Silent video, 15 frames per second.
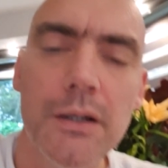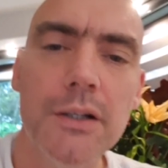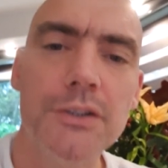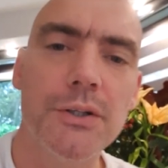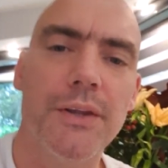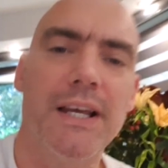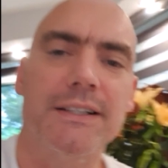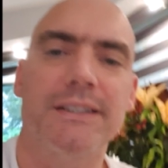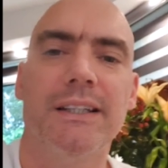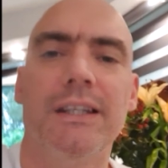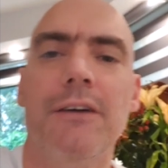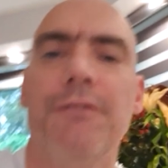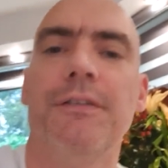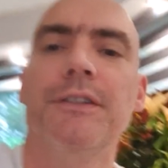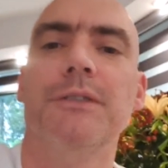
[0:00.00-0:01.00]
So that's the
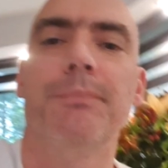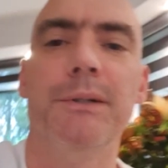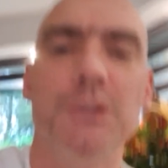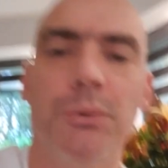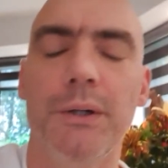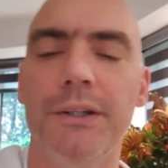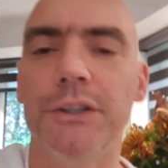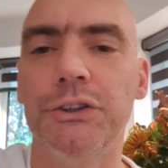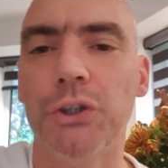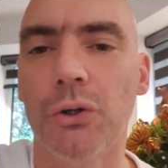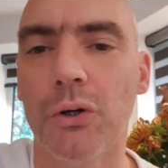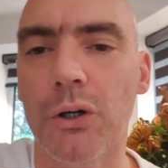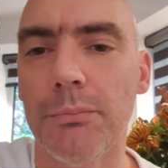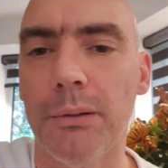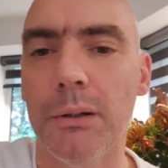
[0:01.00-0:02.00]
difference between the
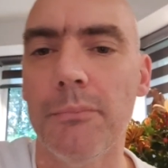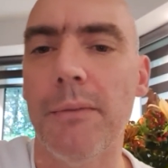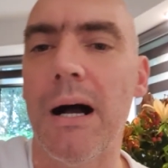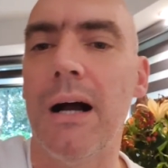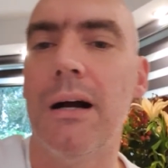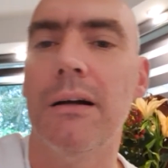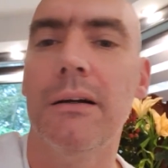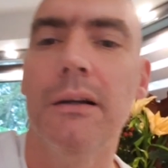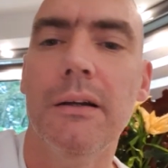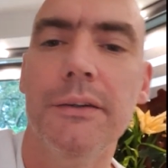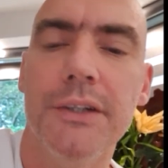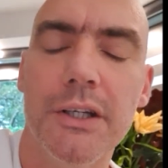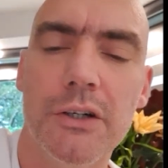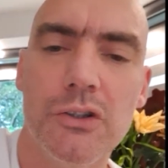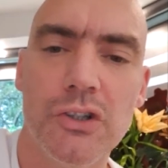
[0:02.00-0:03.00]
durable matte,
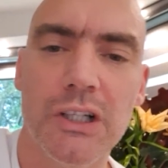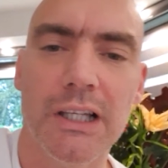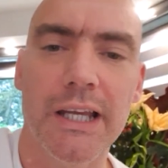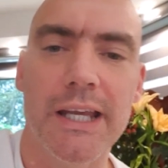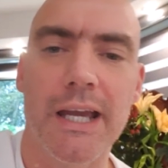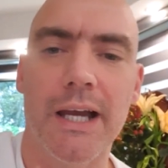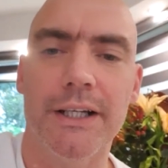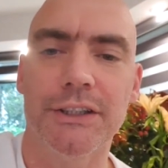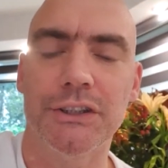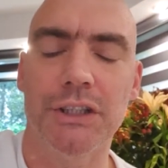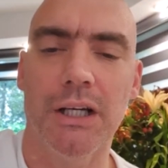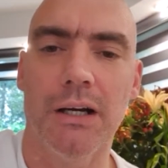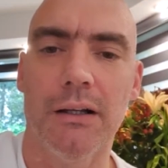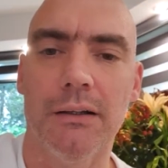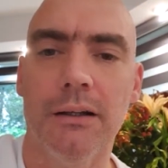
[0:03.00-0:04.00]
the acrylic
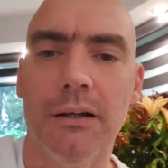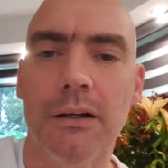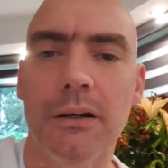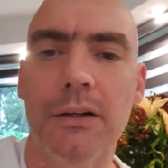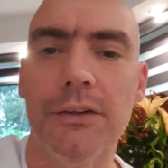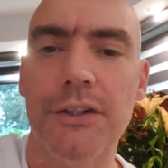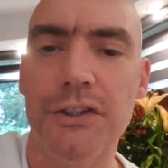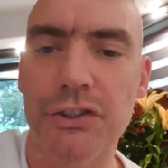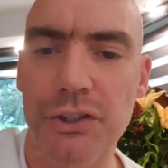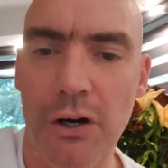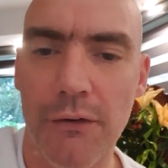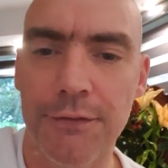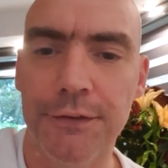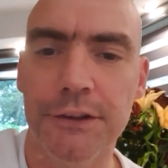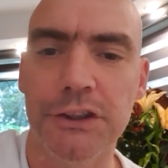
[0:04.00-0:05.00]
eggshell, the
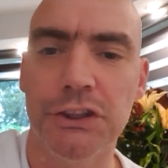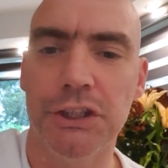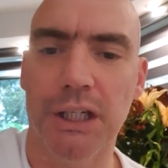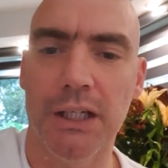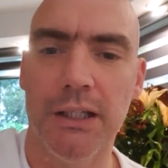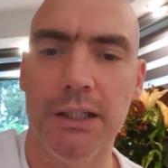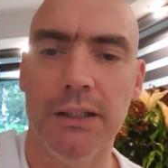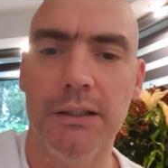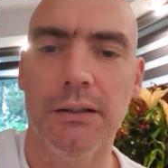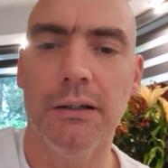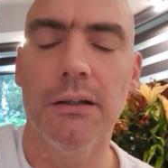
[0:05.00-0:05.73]
soft sheen,